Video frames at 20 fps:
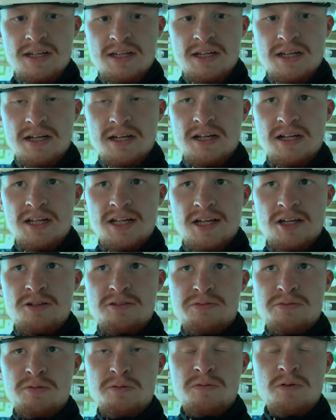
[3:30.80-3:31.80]

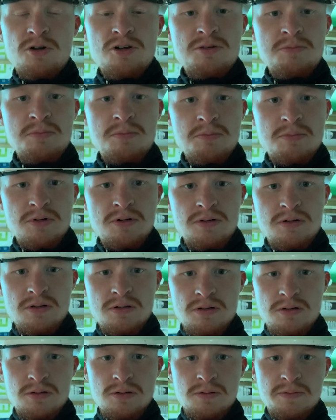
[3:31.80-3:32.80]
Overall volume
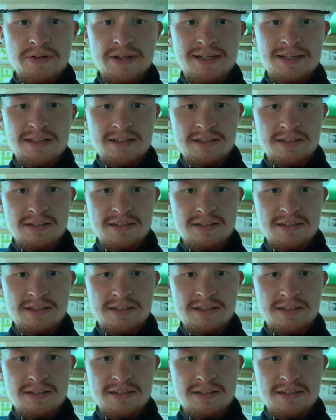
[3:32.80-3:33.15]
of air